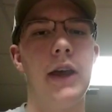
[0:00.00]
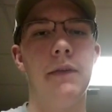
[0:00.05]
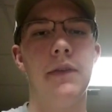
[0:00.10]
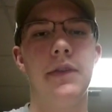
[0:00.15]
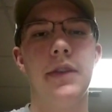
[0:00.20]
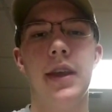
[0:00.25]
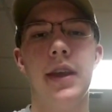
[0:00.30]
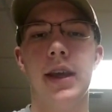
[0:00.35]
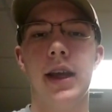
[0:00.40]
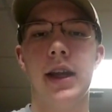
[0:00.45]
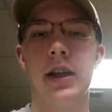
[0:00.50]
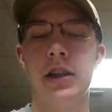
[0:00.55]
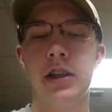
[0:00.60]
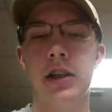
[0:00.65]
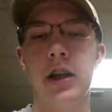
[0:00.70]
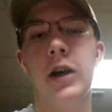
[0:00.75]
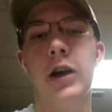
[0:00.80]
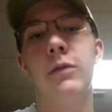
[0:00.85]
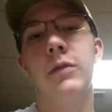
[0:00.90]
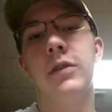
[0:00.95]
everything I'd
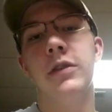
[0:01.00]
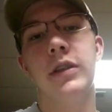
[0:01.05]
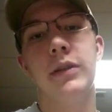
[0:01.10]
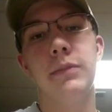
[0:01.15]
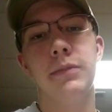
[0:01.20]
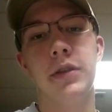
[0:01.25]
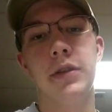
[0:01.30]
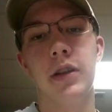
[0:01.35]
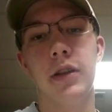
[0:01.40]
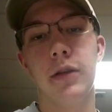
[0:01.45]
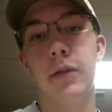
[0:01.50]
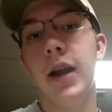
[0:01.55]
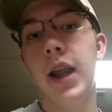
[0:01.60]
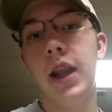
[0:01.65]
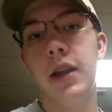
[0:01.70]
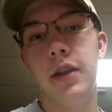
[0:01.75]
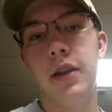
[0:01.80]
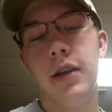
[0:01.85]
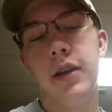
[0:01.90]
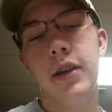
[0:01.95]
shot was up to the
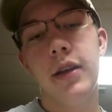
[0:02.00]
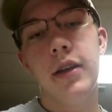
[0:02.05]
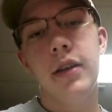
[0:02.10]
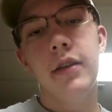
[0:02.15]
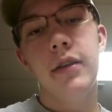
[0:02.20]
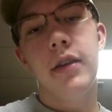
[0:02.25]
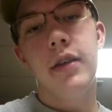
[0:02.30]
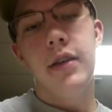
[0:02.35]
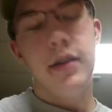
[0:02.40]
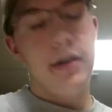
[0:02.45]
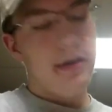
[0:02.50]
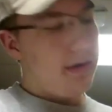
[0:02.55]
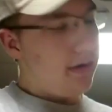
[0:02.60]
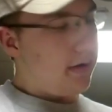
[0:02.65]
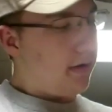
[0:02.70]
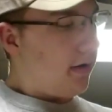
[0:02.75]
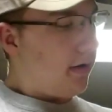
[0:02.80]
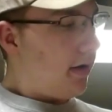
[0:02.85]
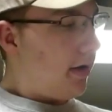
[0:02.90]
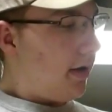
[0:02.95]
right.
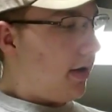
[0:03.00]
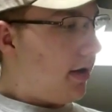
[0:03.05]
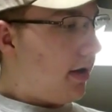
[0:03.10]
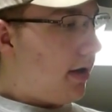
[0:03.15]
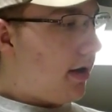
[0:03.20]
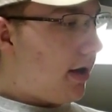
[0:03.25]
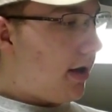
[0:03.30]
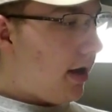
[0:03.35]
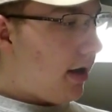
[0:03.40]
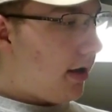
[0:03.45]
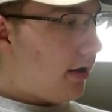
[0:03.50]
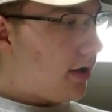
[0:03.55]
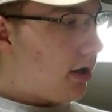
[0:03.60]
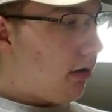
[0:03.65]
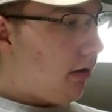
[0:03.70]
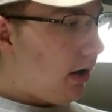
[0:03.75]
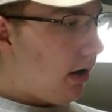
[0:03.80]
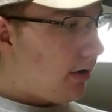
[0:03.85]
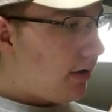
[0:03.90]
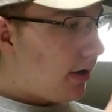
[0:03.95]
And
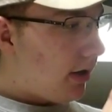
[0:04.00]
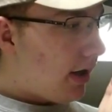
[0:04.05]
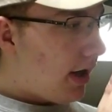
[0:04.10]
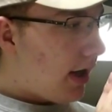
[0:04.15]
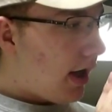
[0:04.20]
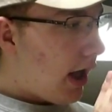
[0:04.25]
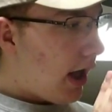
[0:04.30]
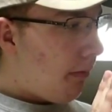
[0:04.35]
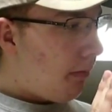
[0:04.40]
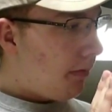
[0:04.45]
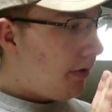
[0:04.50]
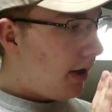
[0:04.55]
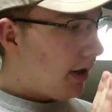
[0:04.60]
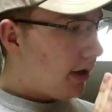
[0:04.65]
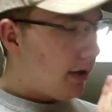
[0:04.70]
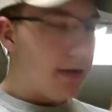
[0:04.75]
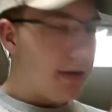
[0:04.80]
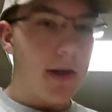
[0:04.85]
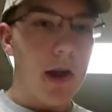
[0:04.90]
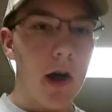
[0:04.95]
so I said, hey, I'm going to take
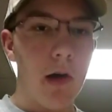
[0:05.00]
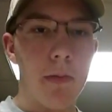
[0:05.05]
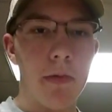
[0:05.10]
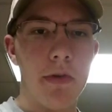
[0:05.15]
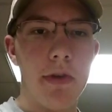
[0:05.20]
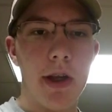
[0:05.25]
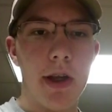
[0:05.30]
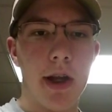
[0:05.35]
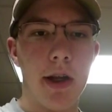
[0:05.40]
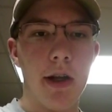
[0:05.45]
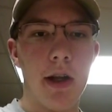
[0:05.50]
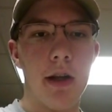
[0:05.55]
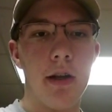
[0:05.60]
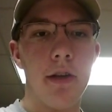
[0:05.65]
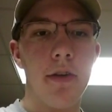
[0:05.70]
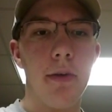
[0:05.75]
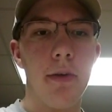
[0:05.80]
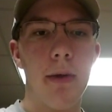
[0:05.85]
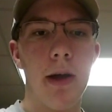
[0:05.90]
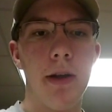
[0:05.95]
the scope and stick it on.
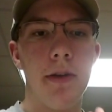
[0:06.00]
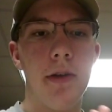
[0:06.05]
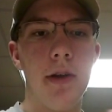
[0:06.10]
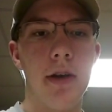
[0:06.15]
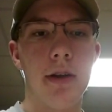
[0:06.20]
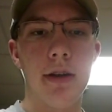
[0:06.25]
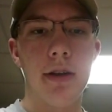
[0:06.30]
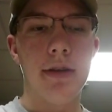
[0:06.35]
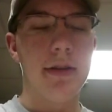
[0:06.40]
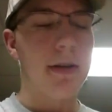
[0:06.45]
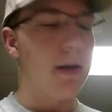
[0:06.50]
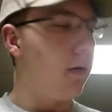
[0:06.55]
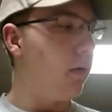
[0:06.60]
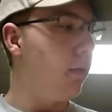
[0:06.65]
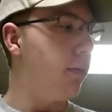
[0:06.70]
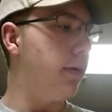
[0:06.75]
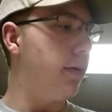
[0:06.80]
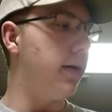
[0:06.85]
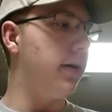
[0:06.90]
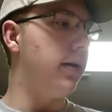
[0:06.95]
So I took the
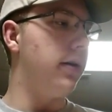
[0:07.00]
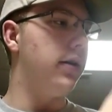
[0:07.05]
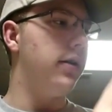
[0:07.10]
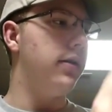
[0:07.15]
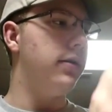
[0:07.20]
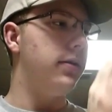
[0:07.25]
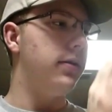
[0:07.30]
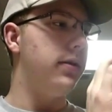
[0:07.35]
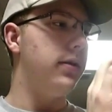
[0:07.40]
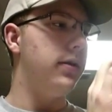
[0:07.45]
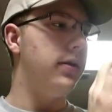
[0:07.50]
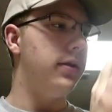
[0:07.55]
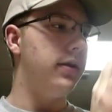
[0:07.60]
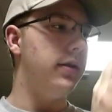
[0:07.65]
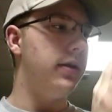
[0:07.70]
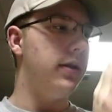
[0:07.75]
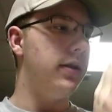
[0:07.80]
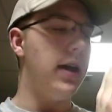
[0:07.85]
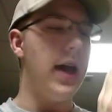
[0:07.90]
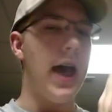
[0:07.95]
scope. I
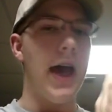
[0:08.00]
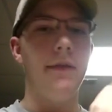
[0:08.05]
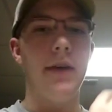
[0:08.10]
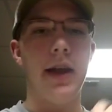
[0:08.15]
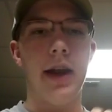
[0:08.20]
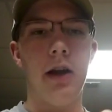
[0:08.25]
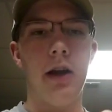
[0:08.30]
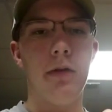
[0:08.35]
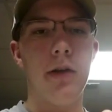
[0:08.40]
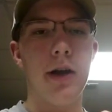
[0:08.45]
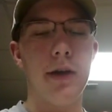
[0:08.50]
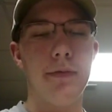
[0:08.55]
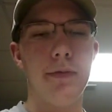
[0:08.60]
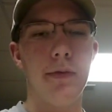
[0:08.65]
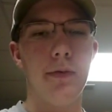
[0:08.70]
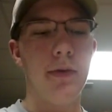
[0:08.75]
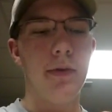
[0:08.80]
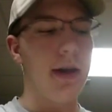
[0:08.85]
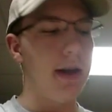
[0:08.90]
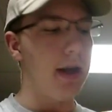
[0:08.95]
have an air
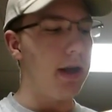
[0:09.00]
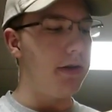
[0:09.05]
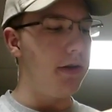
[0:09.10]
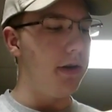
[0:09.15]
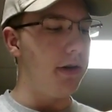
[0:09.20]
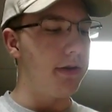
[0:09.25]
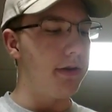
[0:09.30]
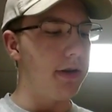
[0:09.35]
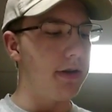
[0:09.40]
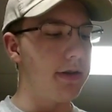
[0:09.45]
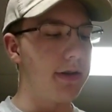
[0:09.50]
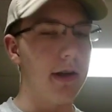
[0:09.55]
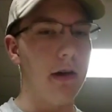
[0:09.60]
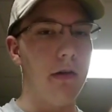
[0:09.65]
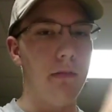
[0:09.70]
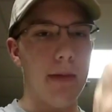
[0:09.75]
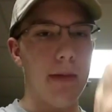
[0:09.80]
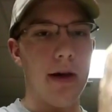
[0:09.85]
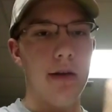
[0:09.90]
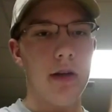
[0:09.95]
rifle, and I took the
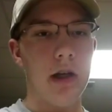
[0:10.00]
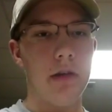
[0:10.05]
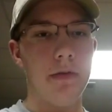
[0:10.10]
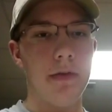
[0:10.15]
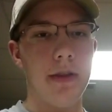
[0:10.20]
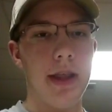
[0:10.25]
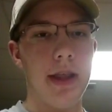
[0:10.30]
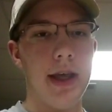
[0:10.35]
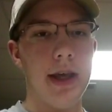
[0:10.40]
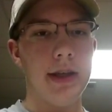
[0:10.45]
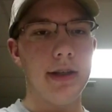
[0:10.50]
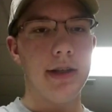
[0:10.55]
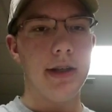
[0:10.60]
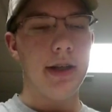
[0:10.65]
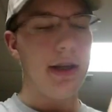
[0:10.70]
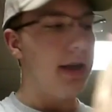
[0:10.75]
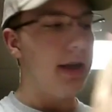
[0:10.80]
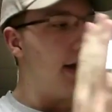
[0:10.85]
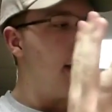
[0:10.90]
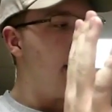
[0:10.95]
scope mount off of that
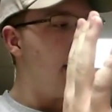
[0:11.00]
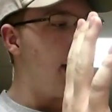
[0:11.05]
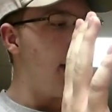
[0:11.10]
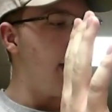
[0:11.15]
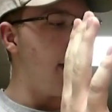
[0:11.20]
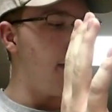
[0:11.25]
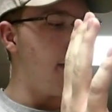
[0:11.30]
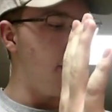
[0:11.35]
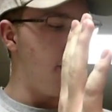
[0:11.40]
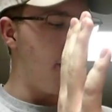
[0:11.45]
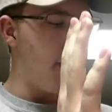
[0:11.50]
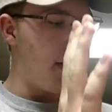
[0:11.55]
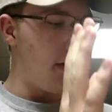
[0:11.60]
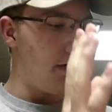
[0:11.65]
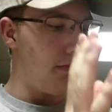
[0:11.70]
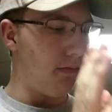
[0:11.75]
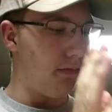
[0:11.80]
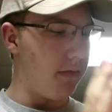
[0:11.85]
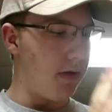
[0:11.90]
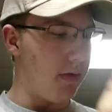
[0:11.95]
and
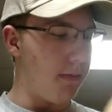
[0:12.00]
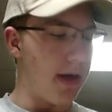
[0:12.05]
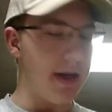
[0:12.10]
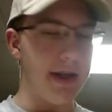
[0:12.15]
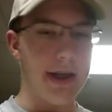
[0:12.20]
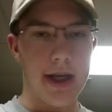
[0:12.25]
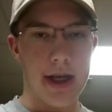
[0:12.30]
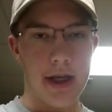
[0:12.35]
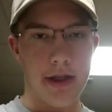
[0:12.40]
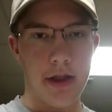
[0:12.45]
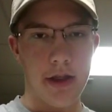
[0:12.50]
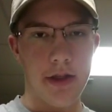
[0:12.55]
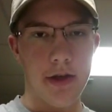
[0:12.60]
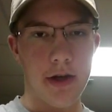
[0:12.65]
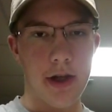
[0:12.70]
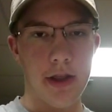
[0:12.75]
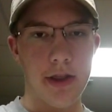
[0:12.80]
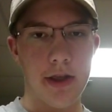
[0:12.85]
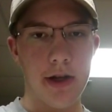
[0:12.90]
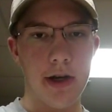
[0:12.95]
found my dad has a
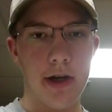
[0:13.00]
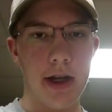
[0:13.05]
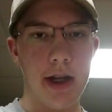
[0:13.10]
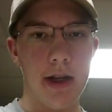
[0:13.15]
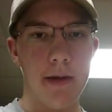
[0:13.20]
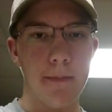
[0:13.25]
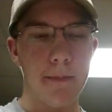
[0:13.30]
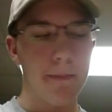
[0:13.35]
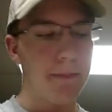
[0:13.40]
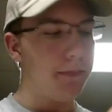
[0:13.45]
30-30,